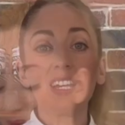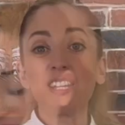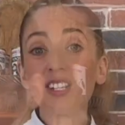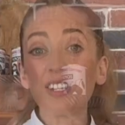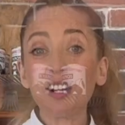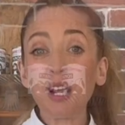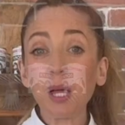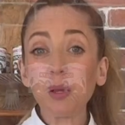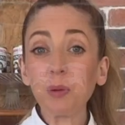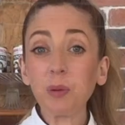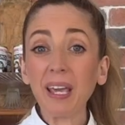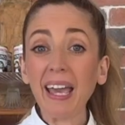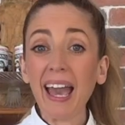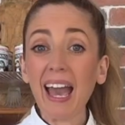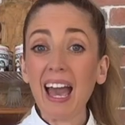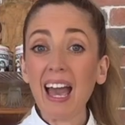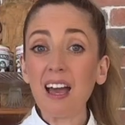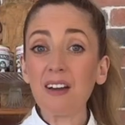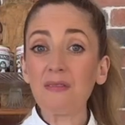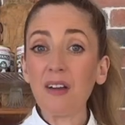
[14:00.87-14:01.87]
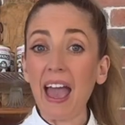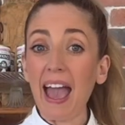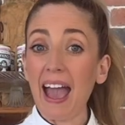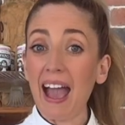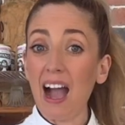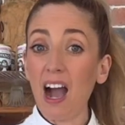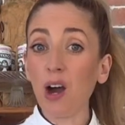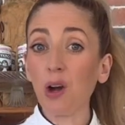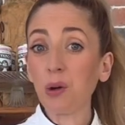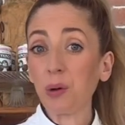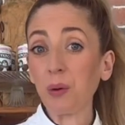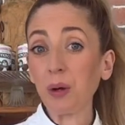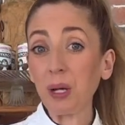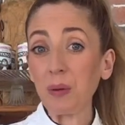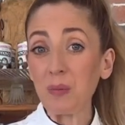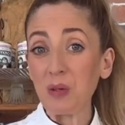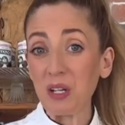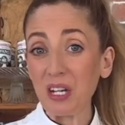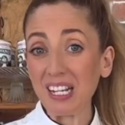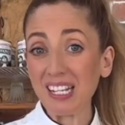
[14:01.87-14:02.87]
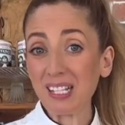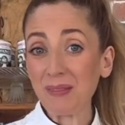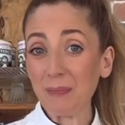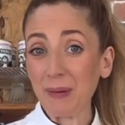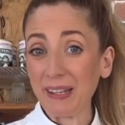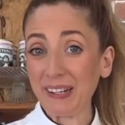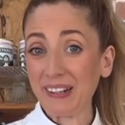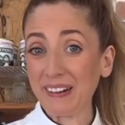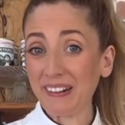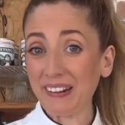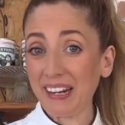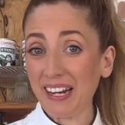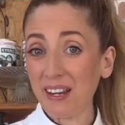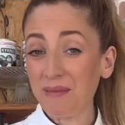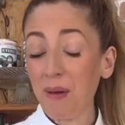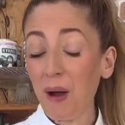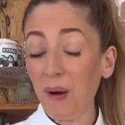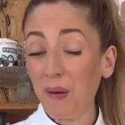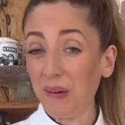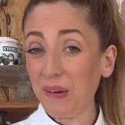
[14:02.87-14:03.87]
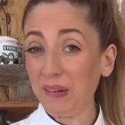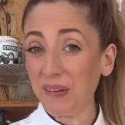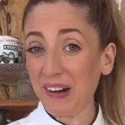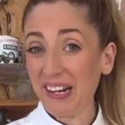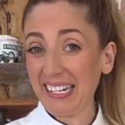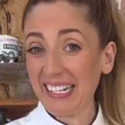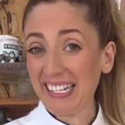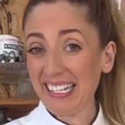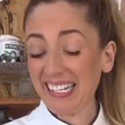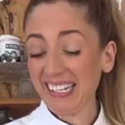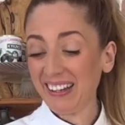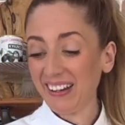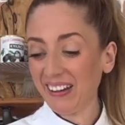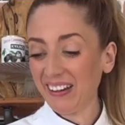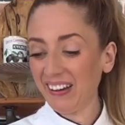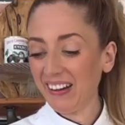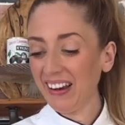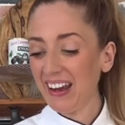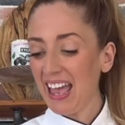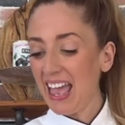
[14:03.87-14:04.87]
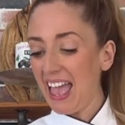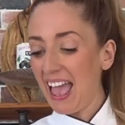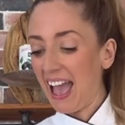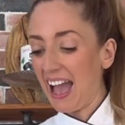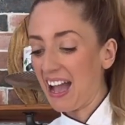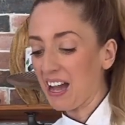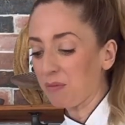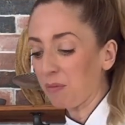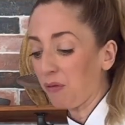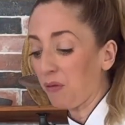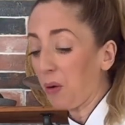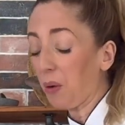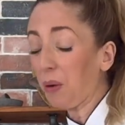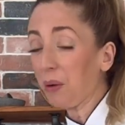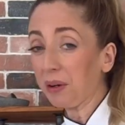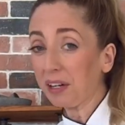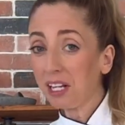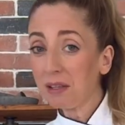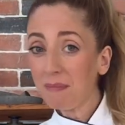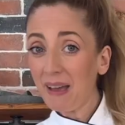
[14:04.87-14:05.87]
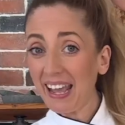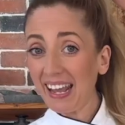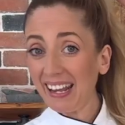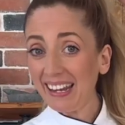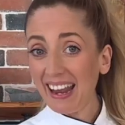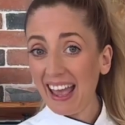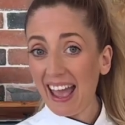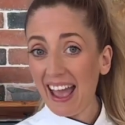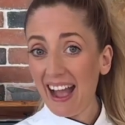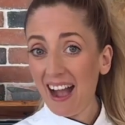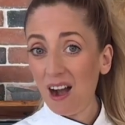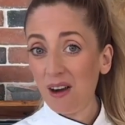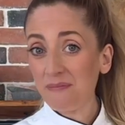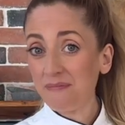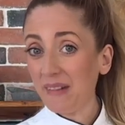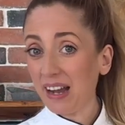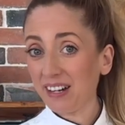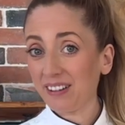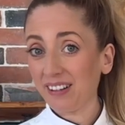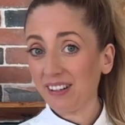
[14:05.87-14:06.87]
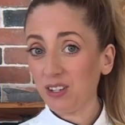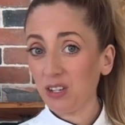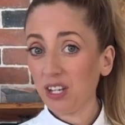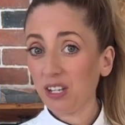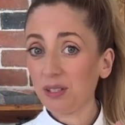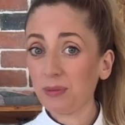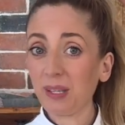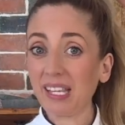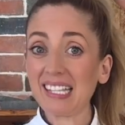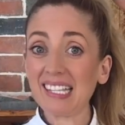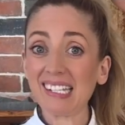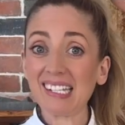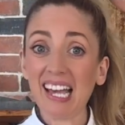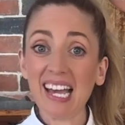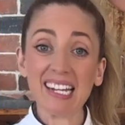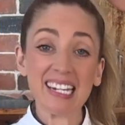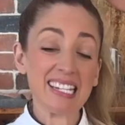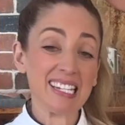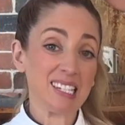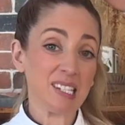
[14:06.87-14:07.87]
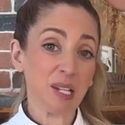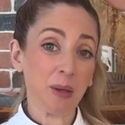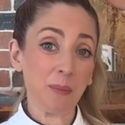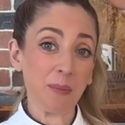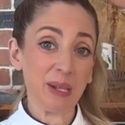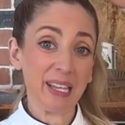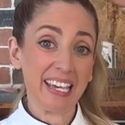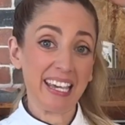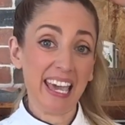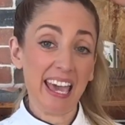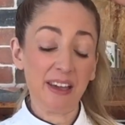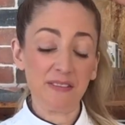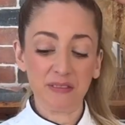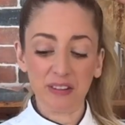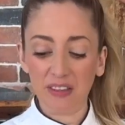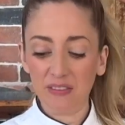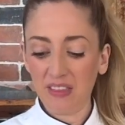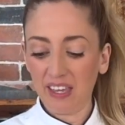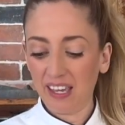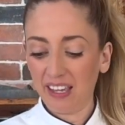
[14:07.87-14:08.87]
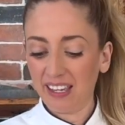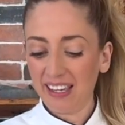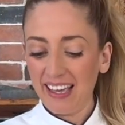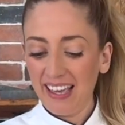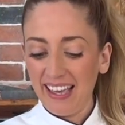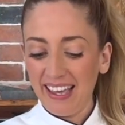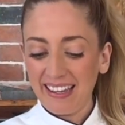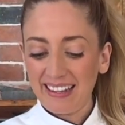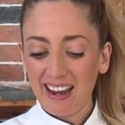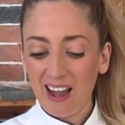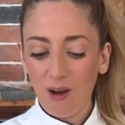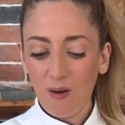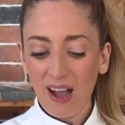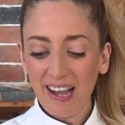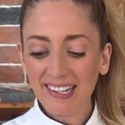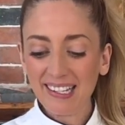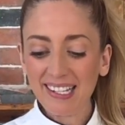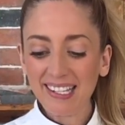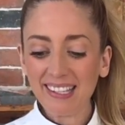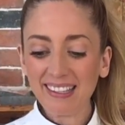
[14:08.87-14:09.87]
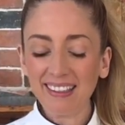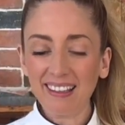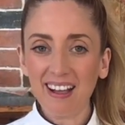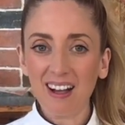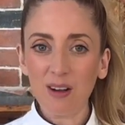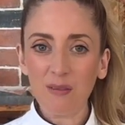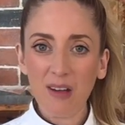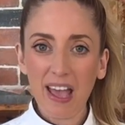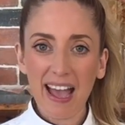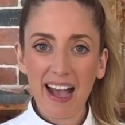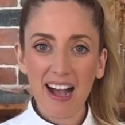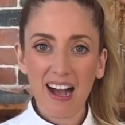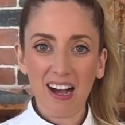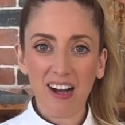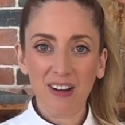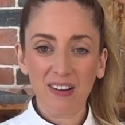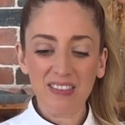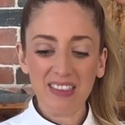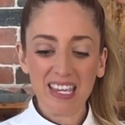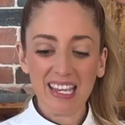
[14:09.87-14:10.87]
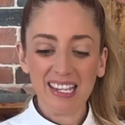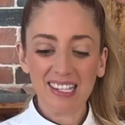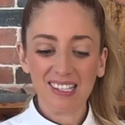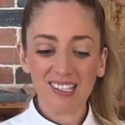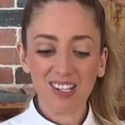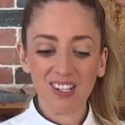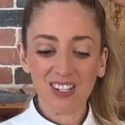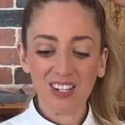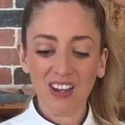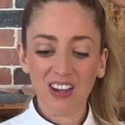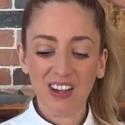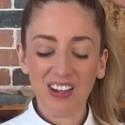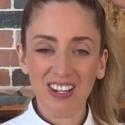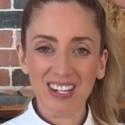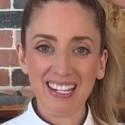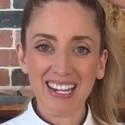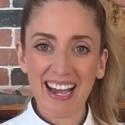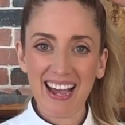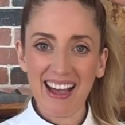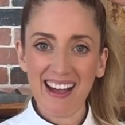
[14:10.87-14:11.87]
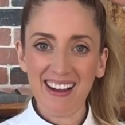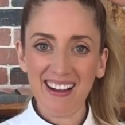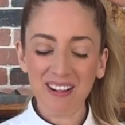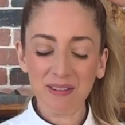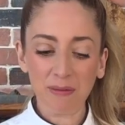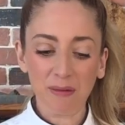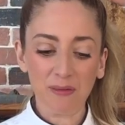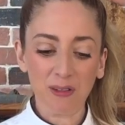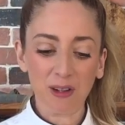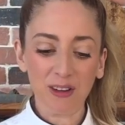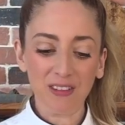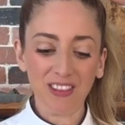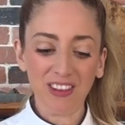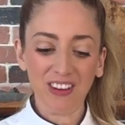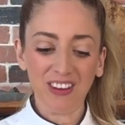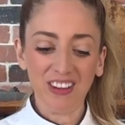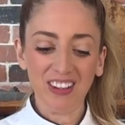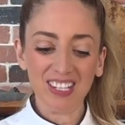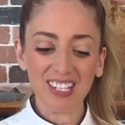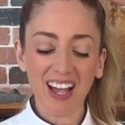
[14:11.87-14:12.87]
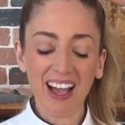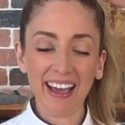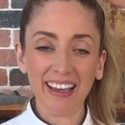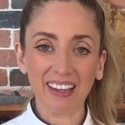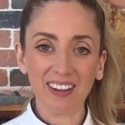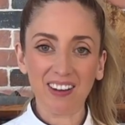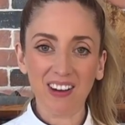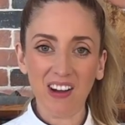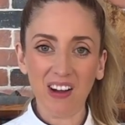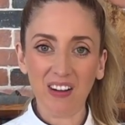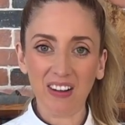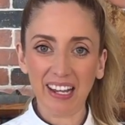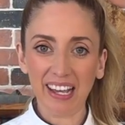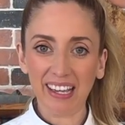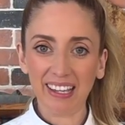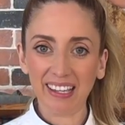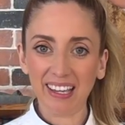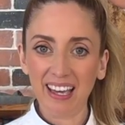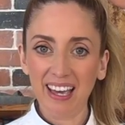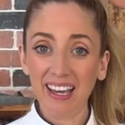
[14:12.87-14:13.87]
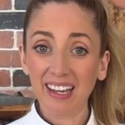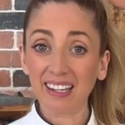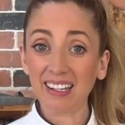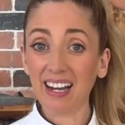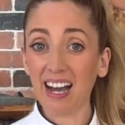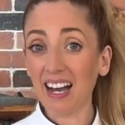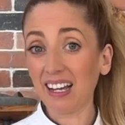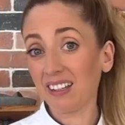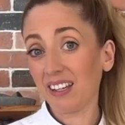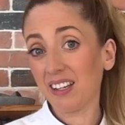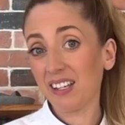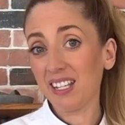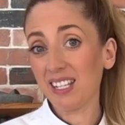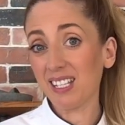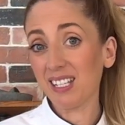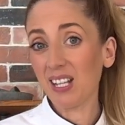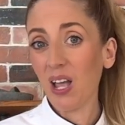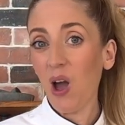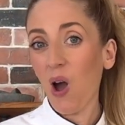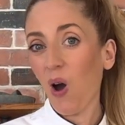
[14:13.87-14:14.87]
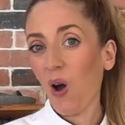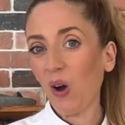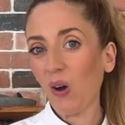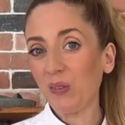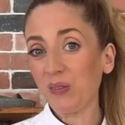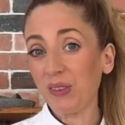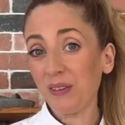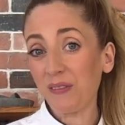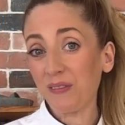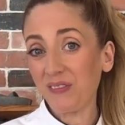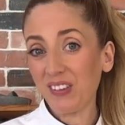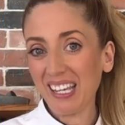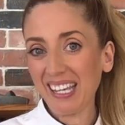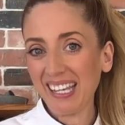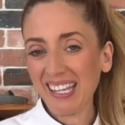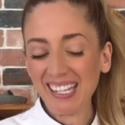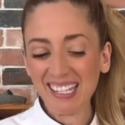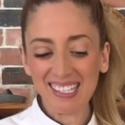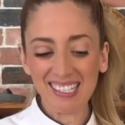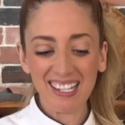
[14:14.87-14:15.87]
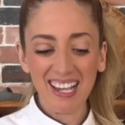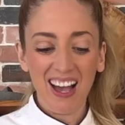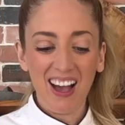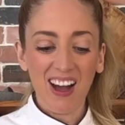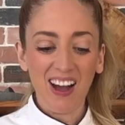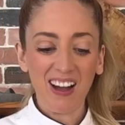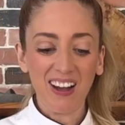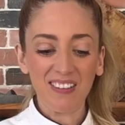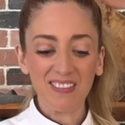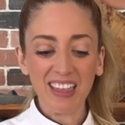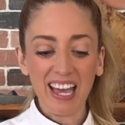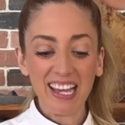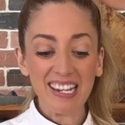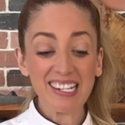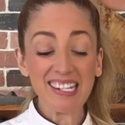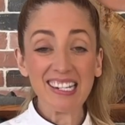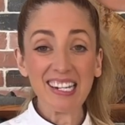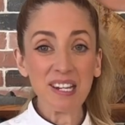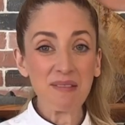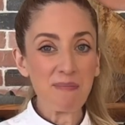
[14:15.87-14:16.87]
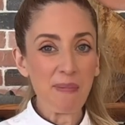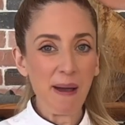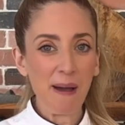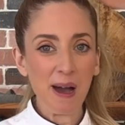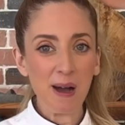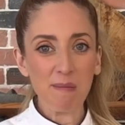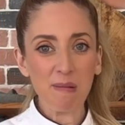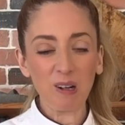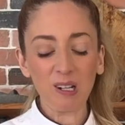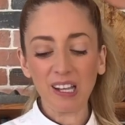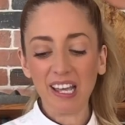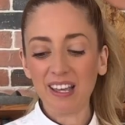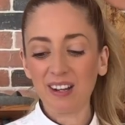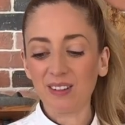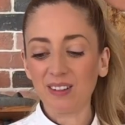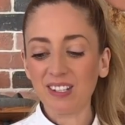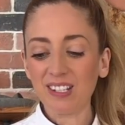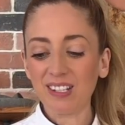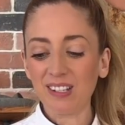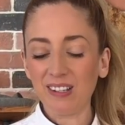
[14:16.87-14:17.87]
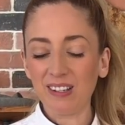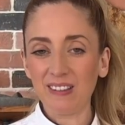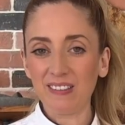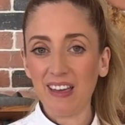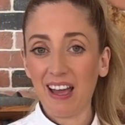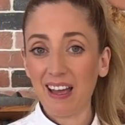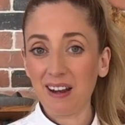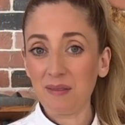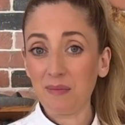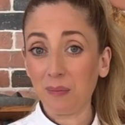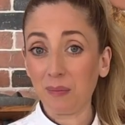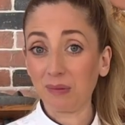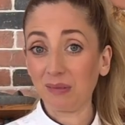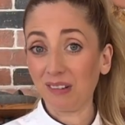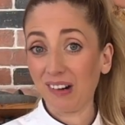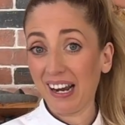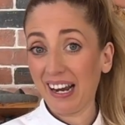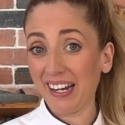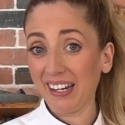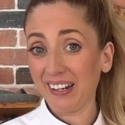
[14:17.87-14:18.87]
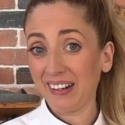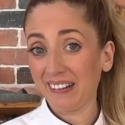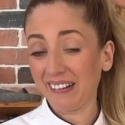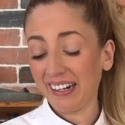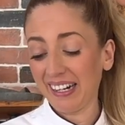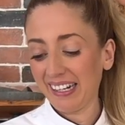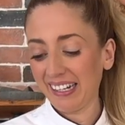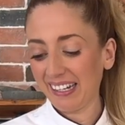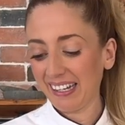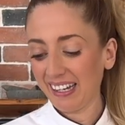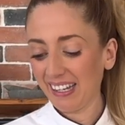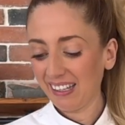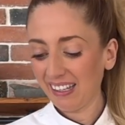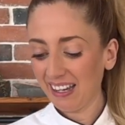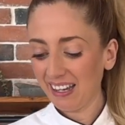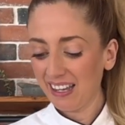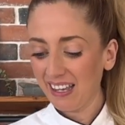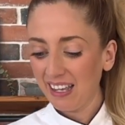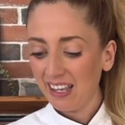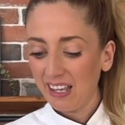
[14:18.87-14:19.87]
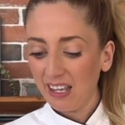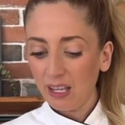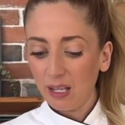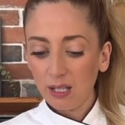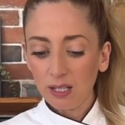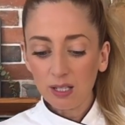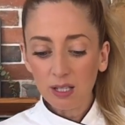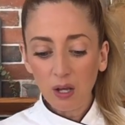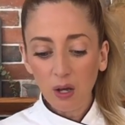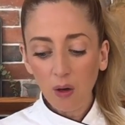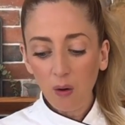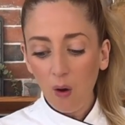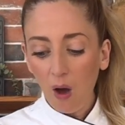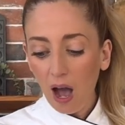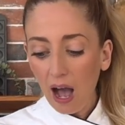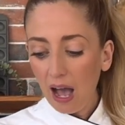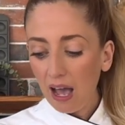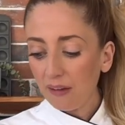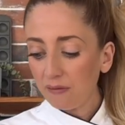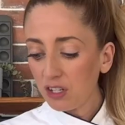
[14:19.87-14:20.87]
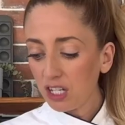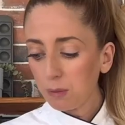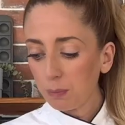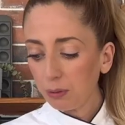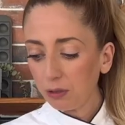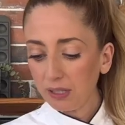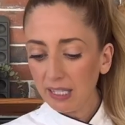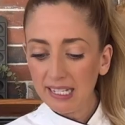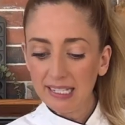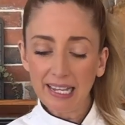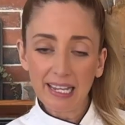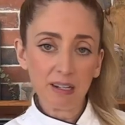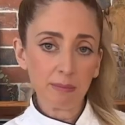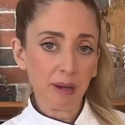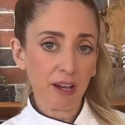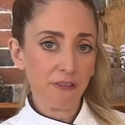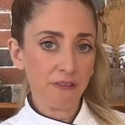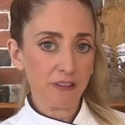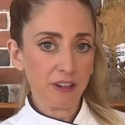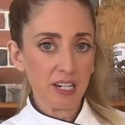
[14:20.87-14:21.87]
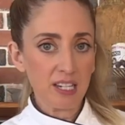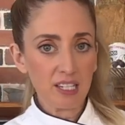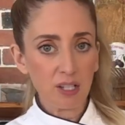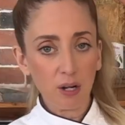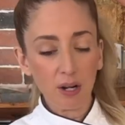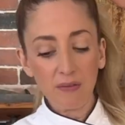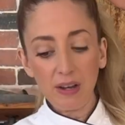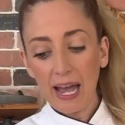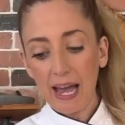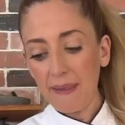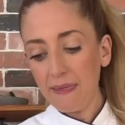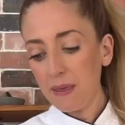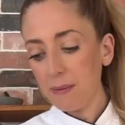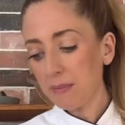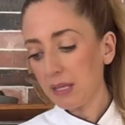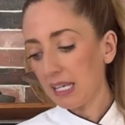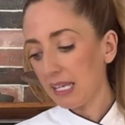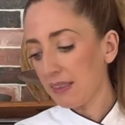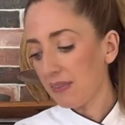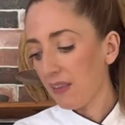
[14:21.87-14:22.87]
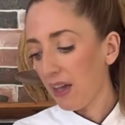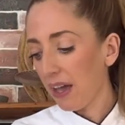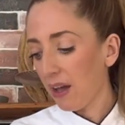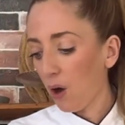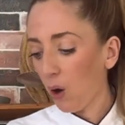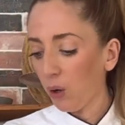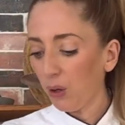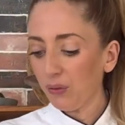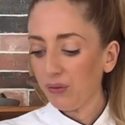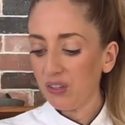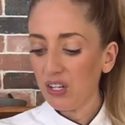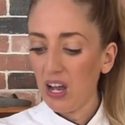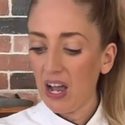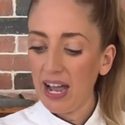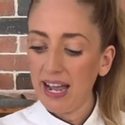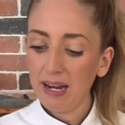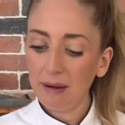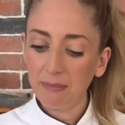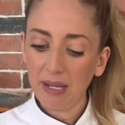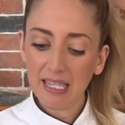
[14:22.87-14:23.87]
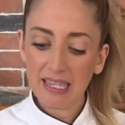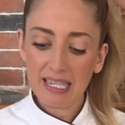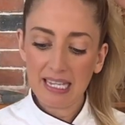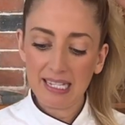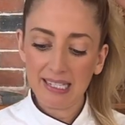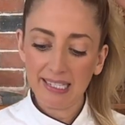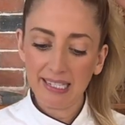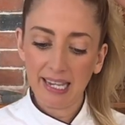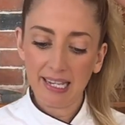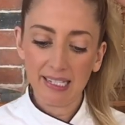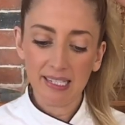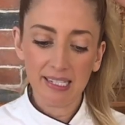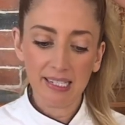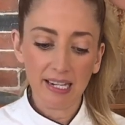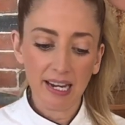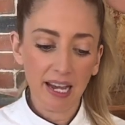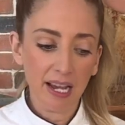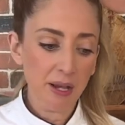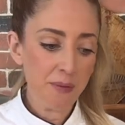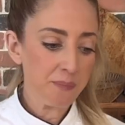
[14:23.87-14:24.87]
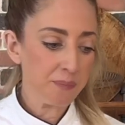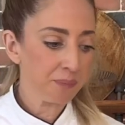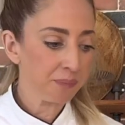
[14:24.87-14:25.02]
So now that we have our cream cheese buttercream all ready to go, and we've already made our macaron shells, we can start assembling everything. Now, I just love how these turned out. We've got those iconic colors of the figs, of that deep purple and also that bright green color. So I've just pulled these out of my freezer. I've had them in there overnight. I made these yesterday.